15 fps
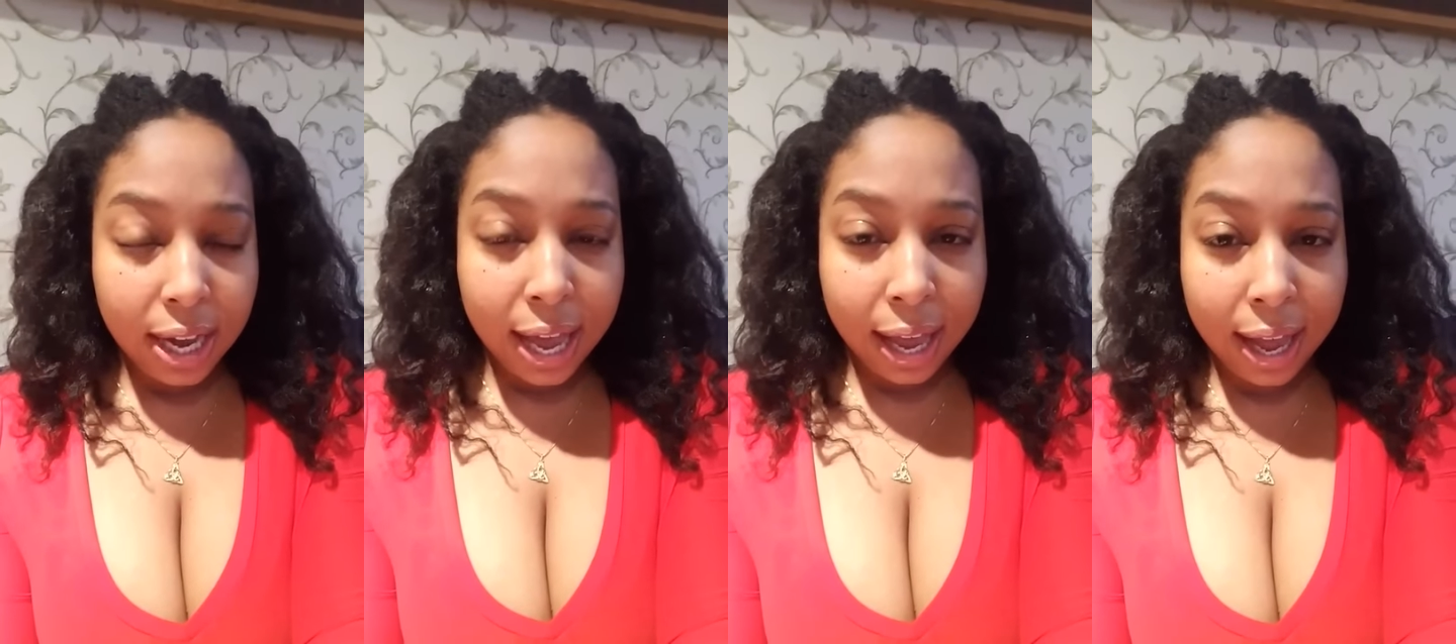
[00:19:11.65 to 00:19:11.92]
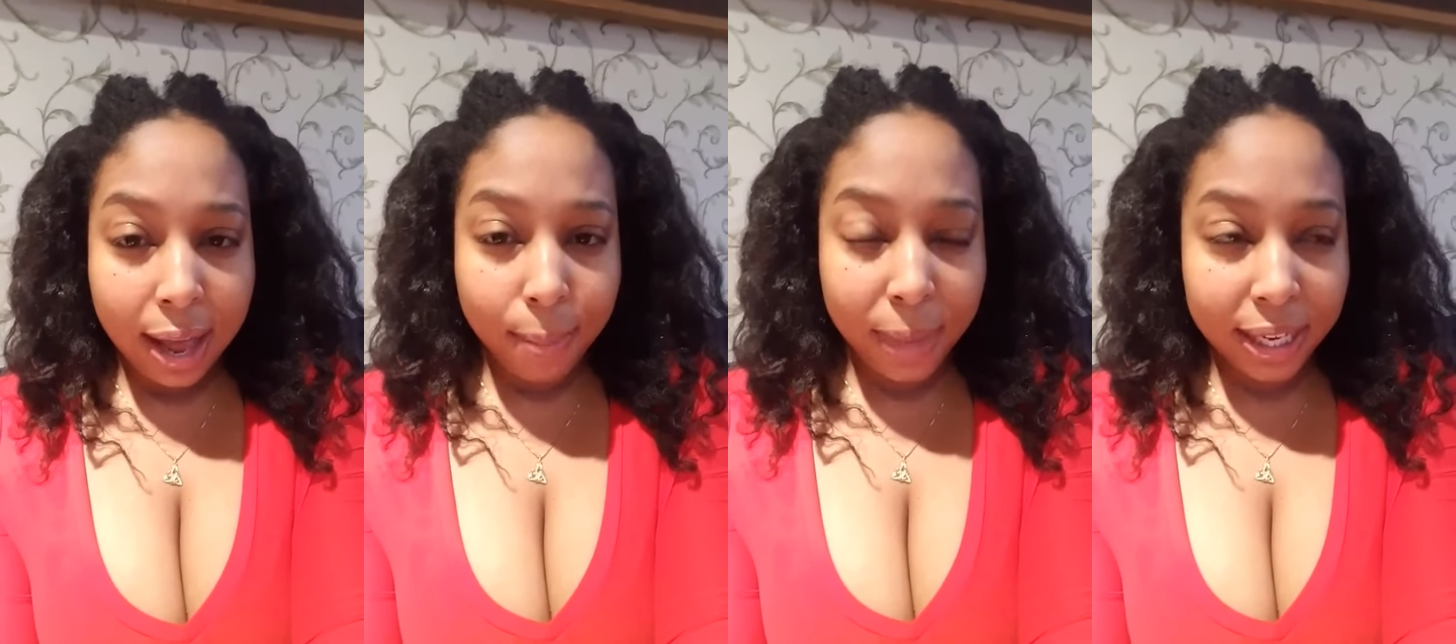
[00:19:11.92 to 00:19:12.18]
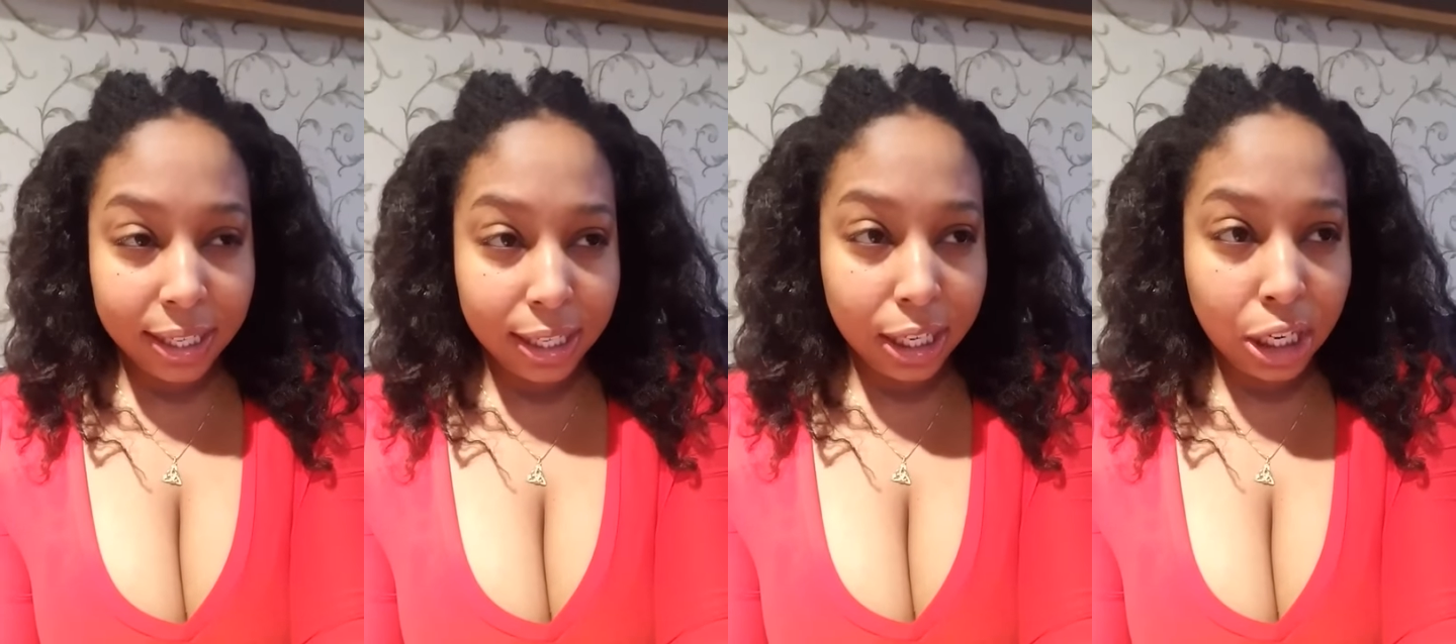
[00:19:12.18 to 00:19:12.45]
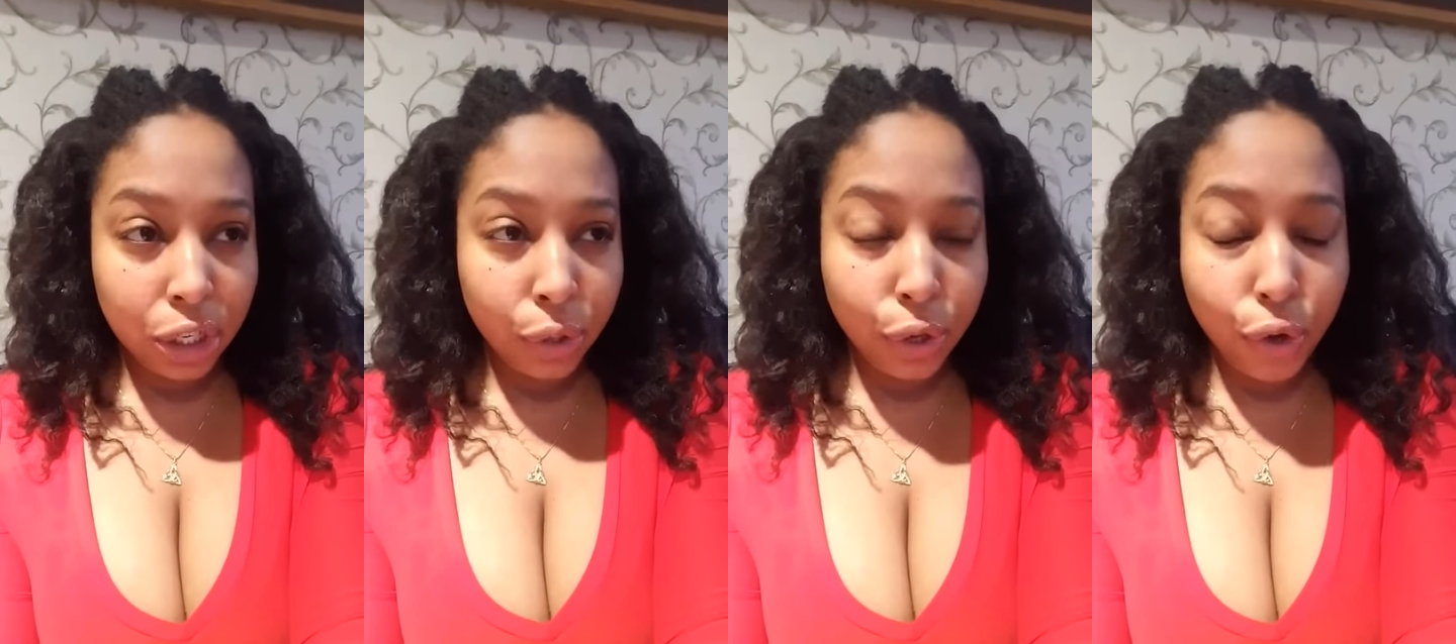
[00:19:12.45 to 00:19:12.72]
Y'all got my
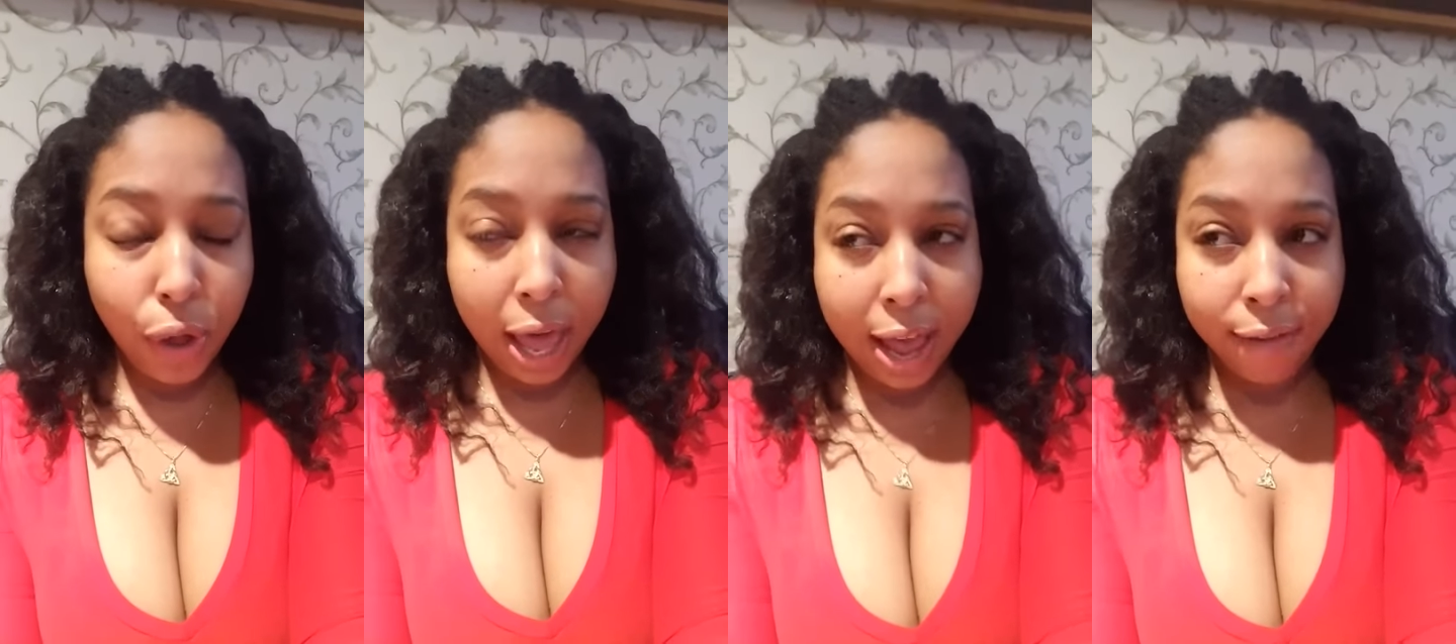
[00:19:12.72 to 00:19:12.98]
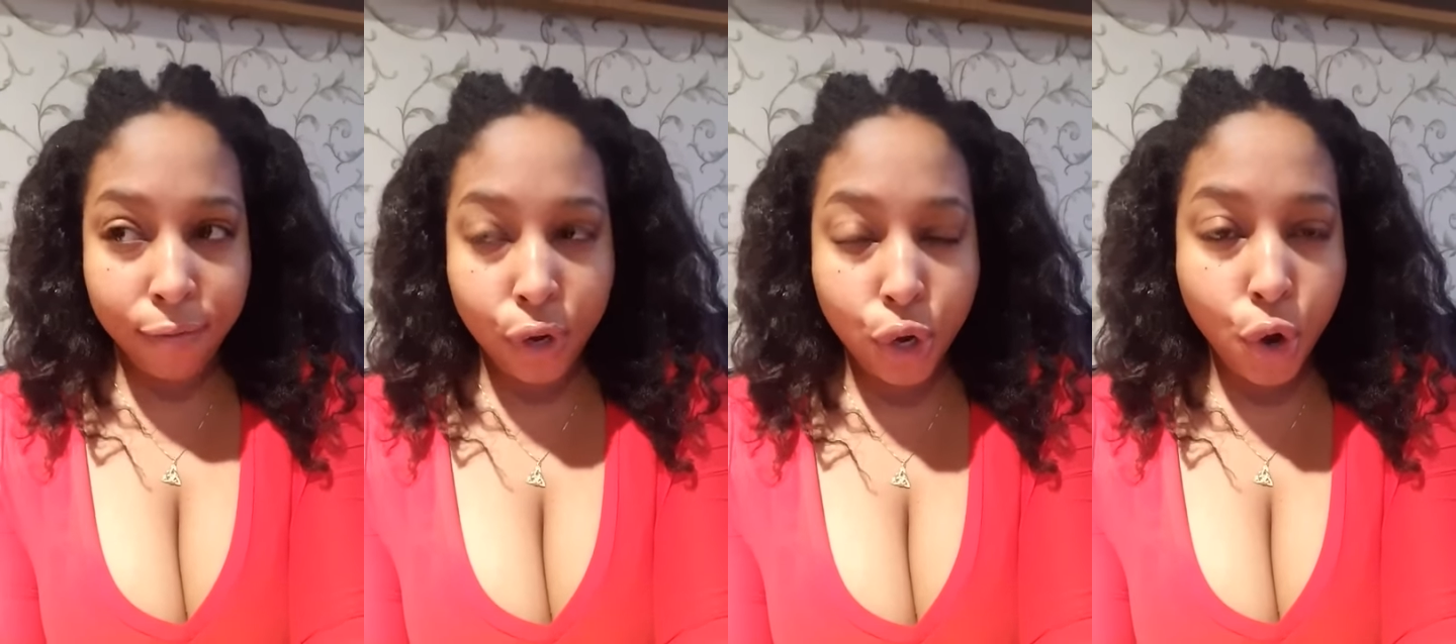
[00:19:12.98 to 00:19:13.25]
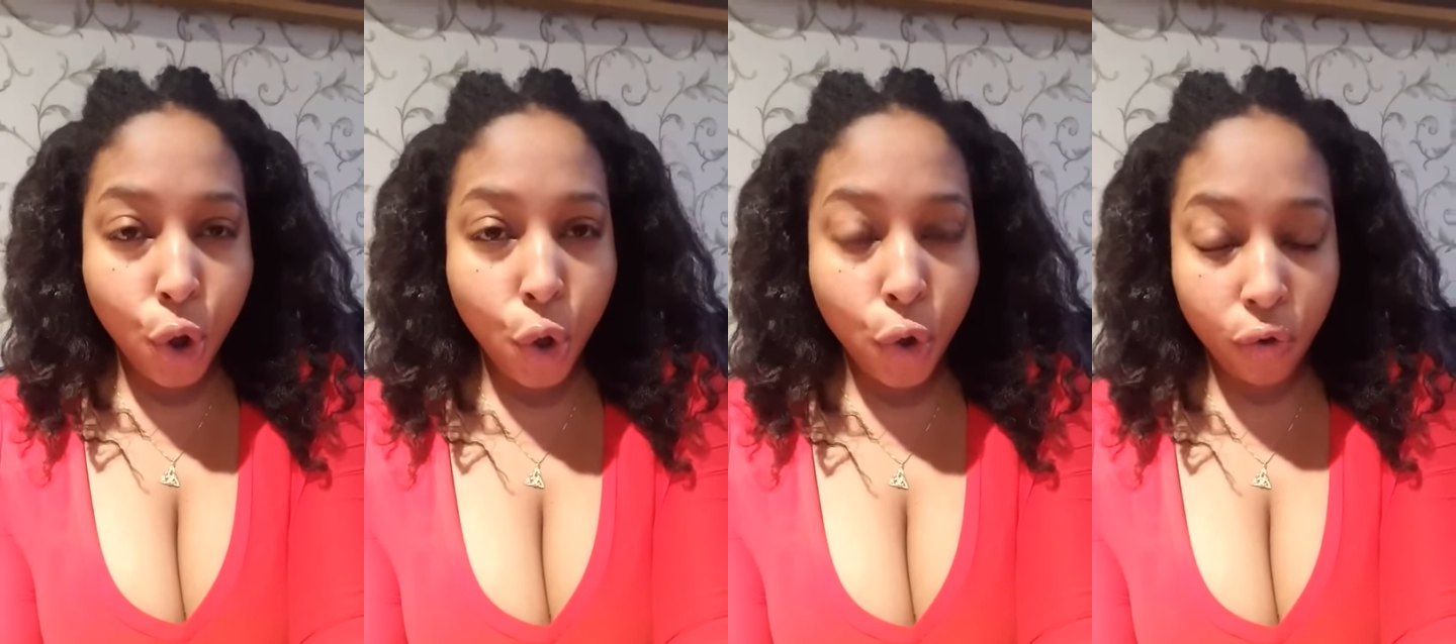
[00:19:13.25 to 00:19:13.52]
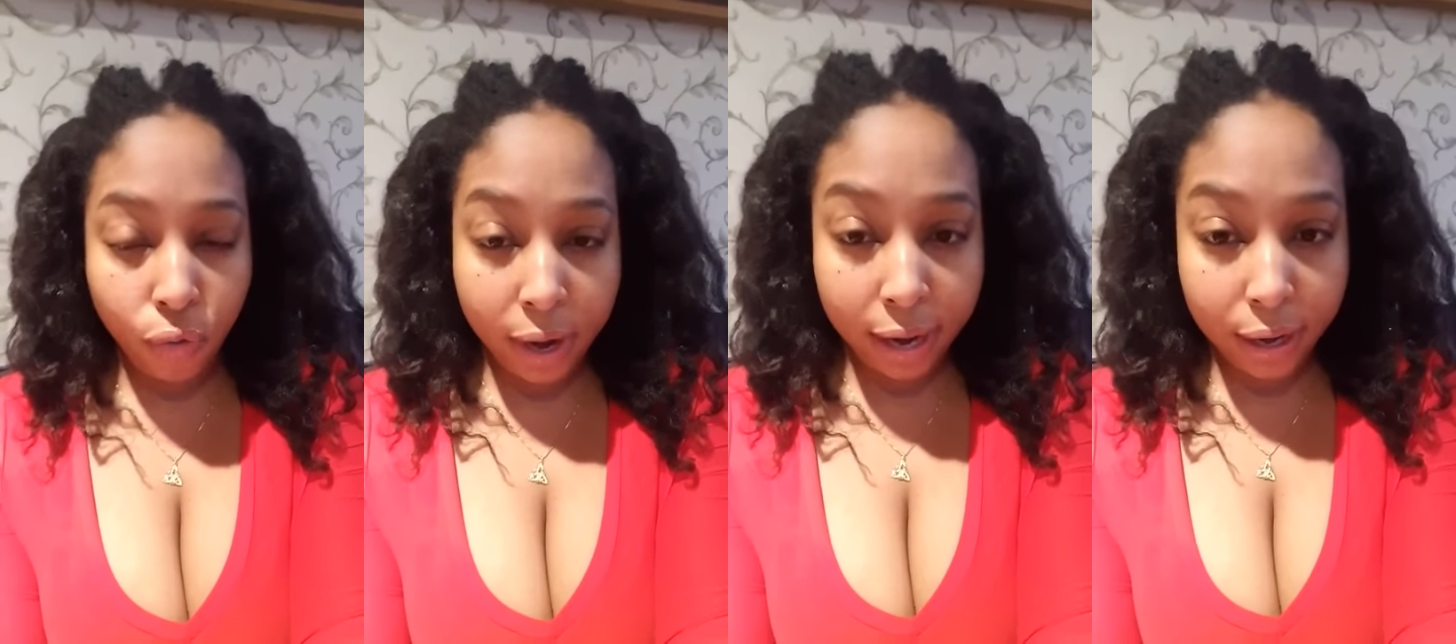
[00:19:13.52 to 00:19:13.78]
children who have
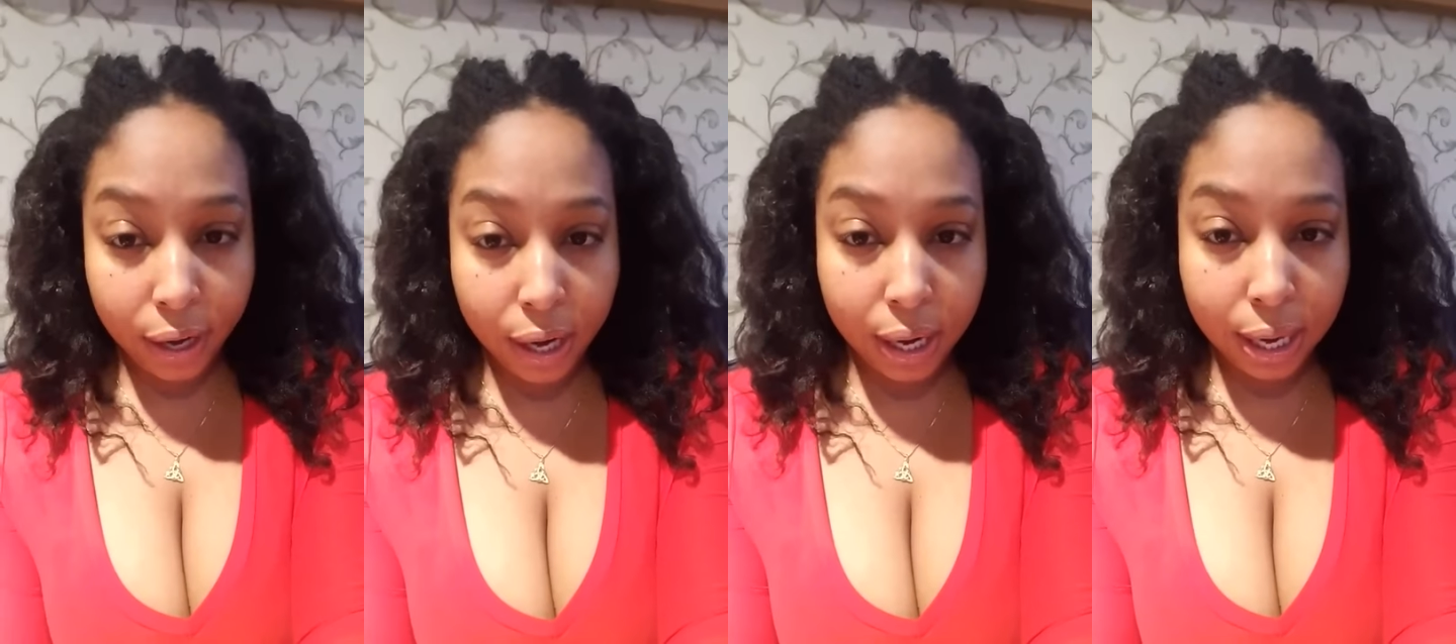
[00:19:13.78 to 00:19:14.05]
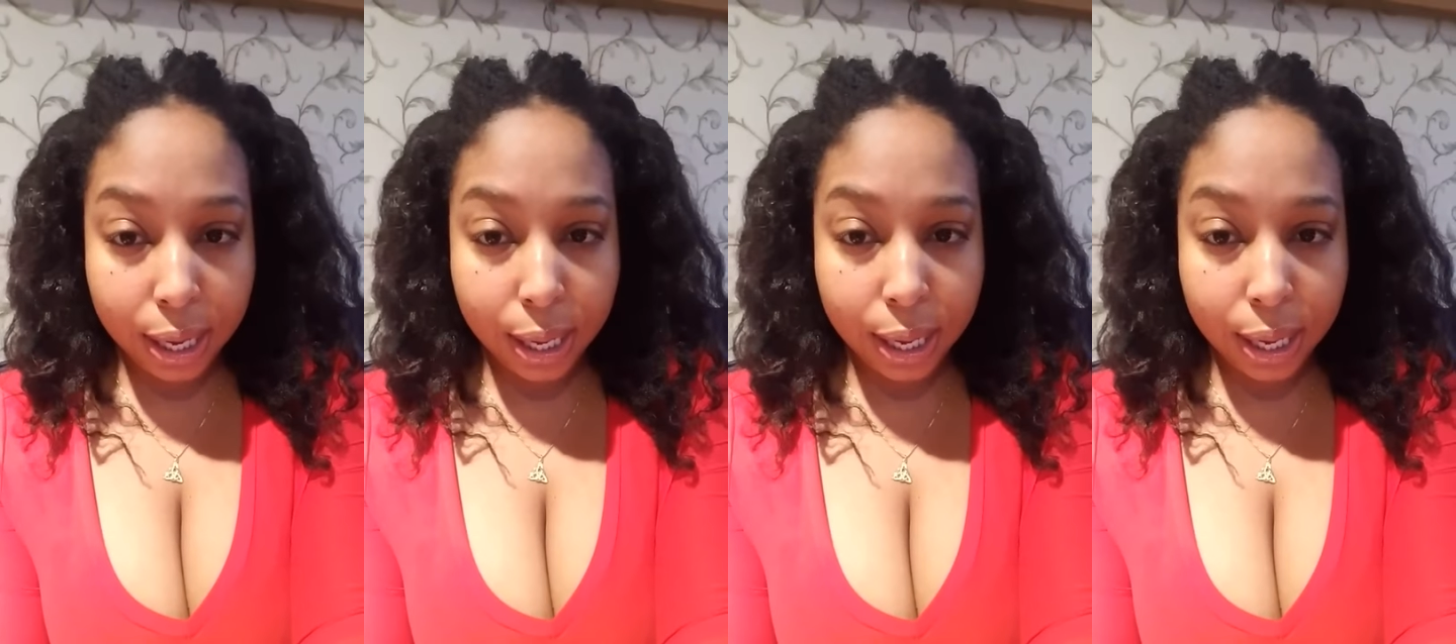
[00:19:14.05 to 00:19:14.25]
no record